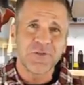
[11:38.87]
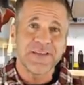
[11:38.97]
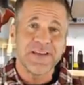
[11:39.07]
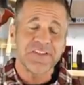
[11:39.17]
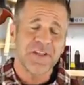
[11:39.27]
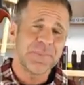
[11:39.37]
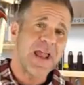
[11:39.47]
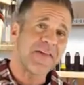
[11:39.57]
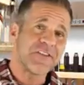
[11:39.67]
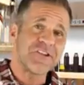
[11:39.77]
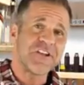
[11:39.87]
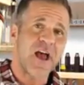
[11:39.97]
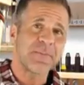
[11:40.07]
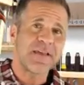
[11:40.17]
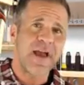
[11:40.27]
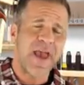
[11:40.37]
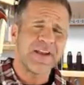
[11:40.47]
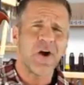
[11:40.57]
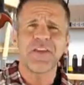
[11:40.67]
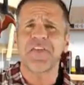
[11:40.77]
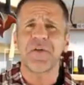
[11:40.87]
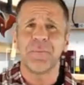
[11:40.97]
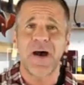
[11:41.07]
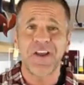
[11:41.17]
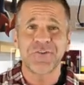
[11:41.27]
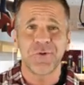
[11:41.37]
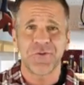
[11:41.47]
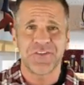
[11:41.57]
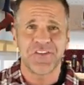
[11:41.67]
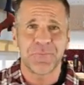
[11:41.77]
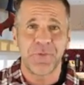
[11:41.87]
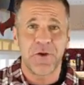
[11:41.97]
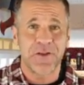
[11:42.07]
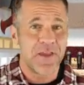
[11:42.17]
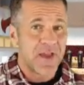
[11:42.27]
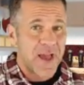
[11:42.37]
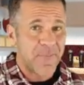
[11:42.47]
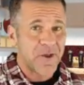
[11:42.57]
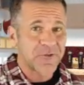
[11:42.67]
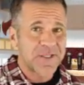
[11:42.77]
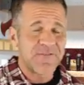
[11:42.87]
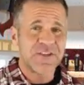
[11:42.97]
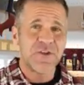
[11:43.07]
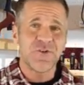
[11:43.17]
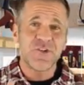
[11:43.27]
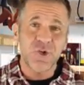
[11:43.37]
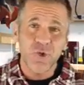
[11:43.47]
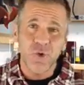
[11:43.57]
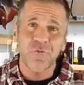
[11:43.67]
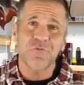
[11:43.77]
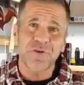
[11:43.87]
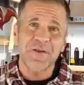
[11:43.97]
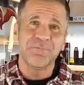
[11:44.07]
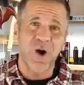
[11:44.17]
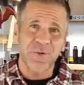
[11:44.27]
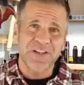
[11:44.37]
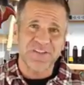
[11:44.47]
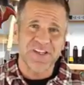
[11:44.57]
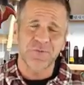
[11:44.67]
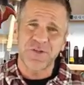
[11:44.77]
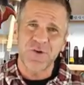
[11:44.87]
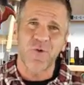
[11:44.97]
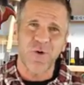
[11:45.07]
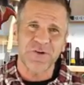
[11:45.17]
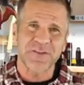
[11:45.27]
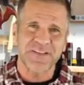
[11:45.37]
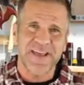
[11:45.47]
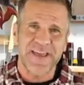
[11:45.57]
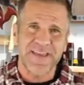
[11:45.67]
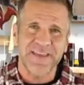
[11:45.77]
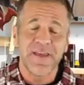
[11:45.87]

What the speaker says: list and beyond the shop guide and all the other modules in this book, I'm also giving you 2 free bonuses when you order today.